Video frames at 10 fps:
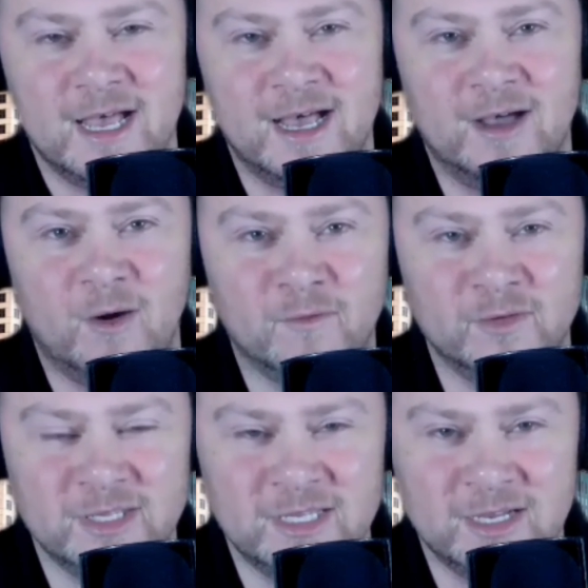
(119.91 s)
over
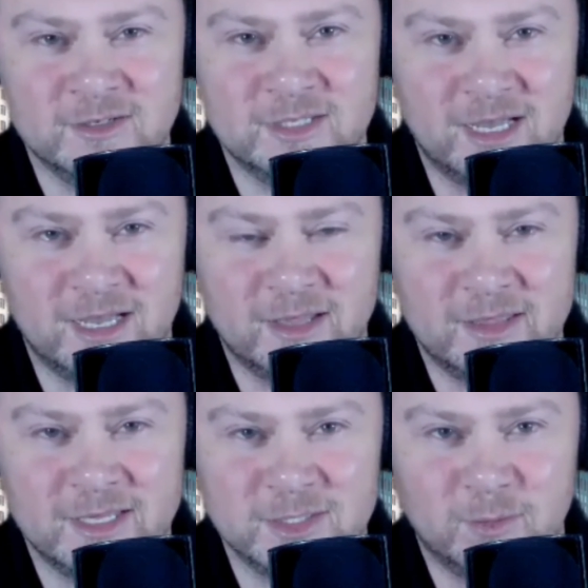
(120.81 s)
the years, the
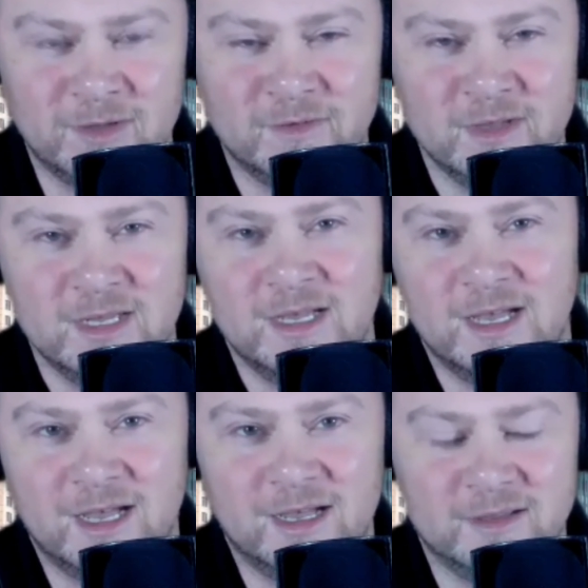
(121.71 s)
things that we've
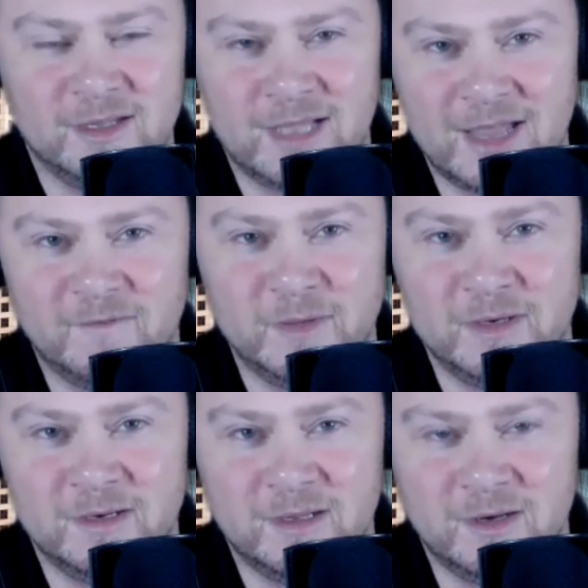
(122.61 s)
kind of
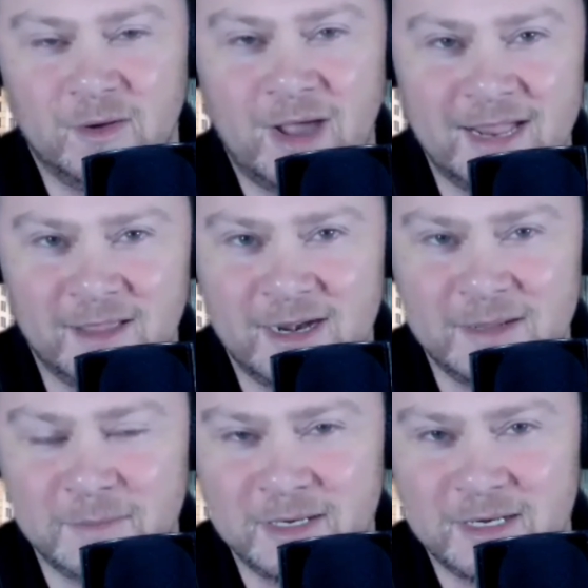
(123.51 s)
been
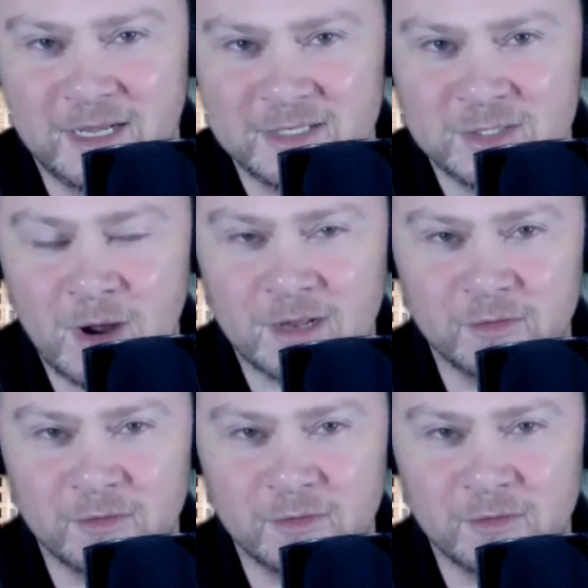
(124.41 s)
highlighting. But talk a